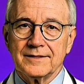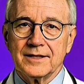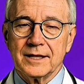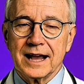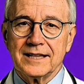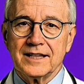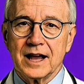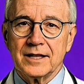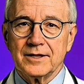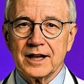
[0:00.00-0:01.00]
Let's
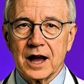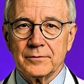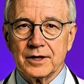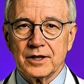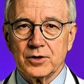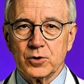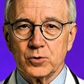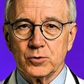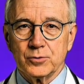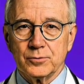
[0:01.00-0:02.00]
start with the most
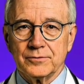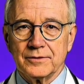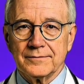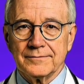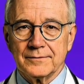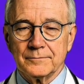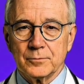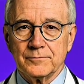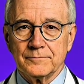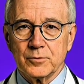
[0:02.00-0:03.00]
misunderstood
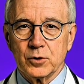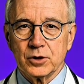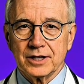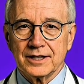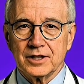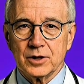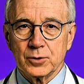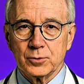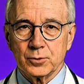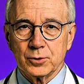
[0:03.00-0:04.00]
drink on the
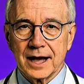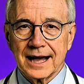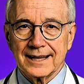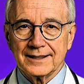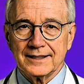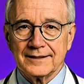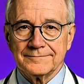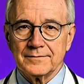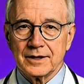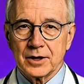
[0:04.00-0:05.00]
list.
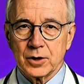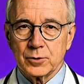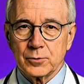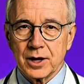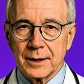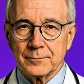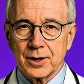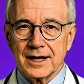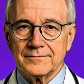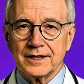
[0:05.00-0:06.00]
Alcohol.
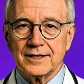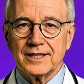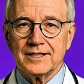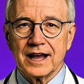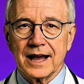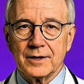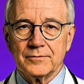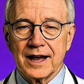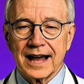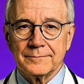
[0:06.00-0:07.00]
That
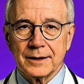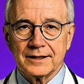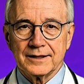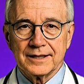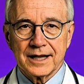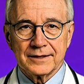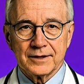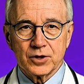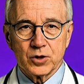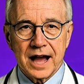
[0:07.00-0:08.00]
little glass of
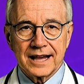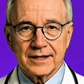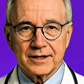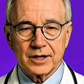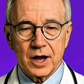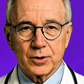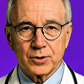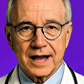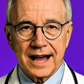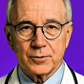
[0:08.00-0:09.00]
wine, whiskey, or
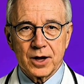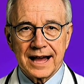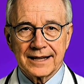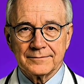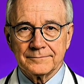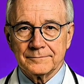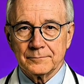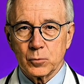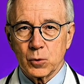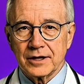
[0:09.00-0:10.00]
brandy so many
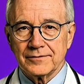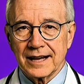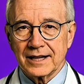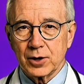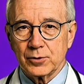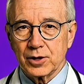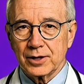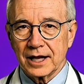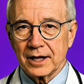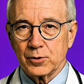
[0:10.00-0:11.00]
seniors rely
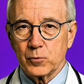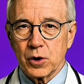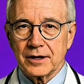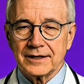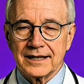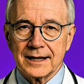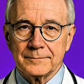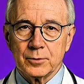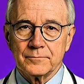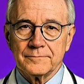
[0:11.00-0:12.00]
on to
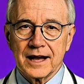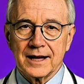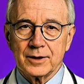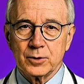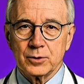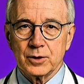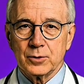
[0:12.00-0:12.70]
unwind at night.